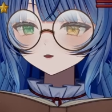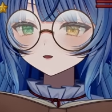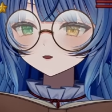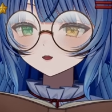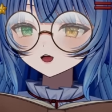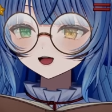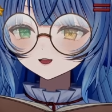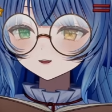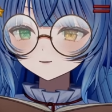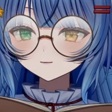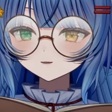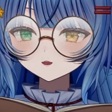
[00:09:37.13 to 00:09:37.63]

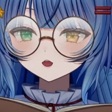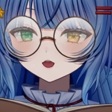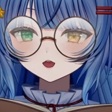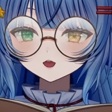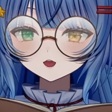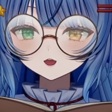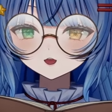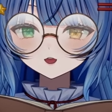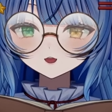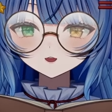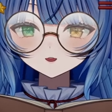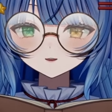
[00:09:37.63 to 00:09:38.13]

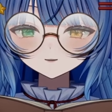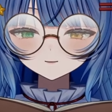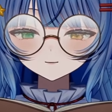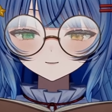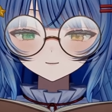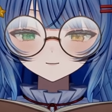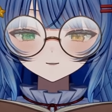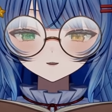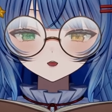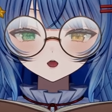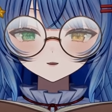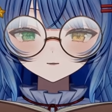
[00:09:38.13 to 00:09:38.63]
gameplay. It
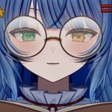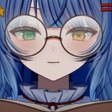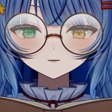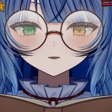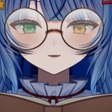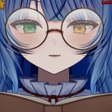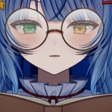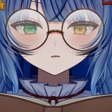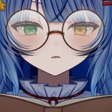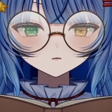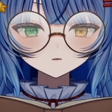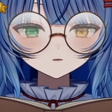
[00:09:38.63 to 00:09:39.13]
just comes
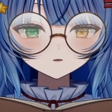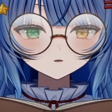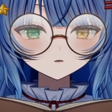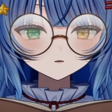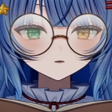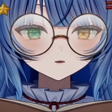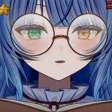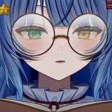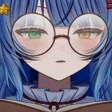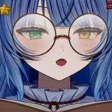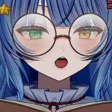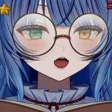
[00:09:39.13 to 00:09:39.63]
as a result.
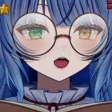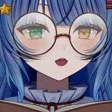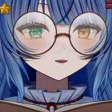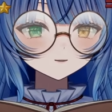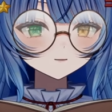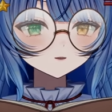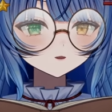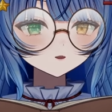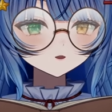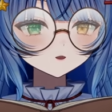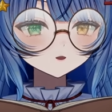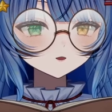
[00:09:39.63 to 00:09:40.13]
So
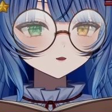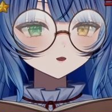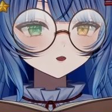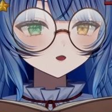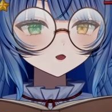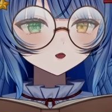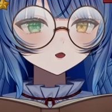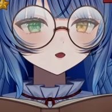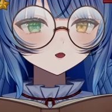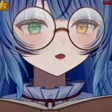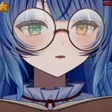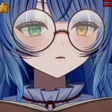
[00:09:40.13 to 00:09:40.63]
after
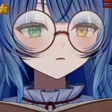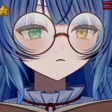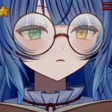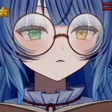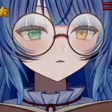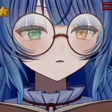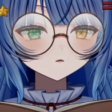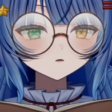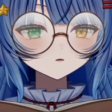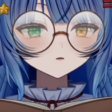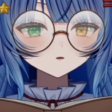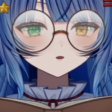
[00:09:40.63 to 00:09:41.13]

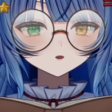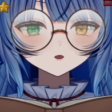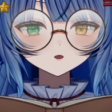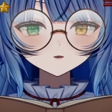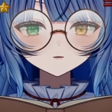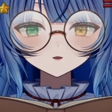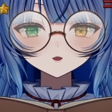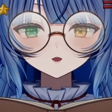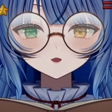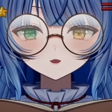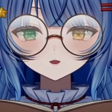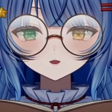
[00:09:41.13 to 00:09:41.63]
you do all of these